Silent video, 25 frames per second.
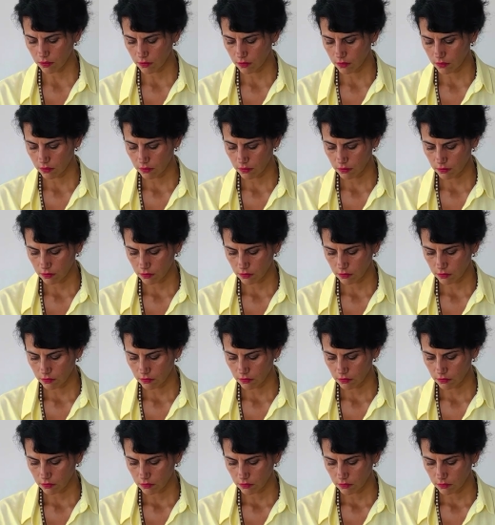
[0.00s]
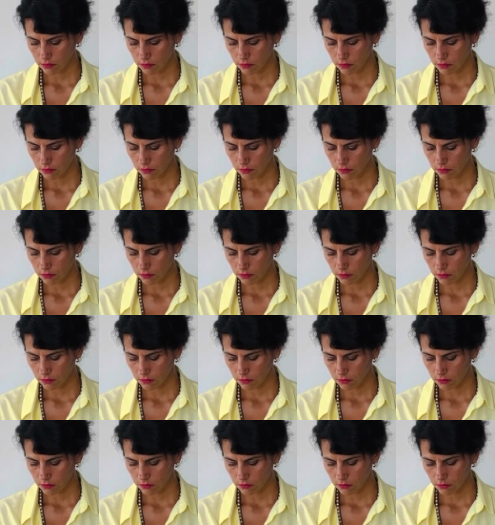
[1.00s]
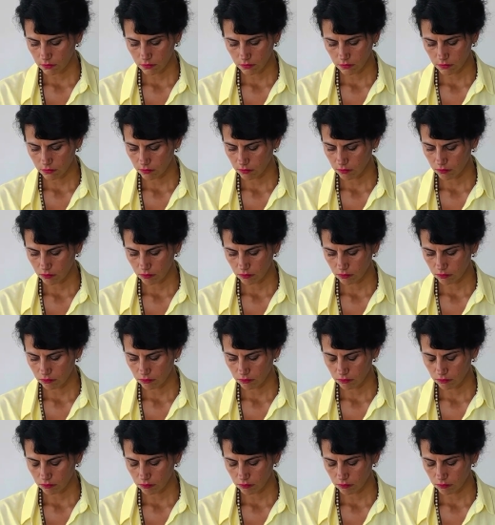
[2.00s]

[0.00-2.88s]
Nobody speaks.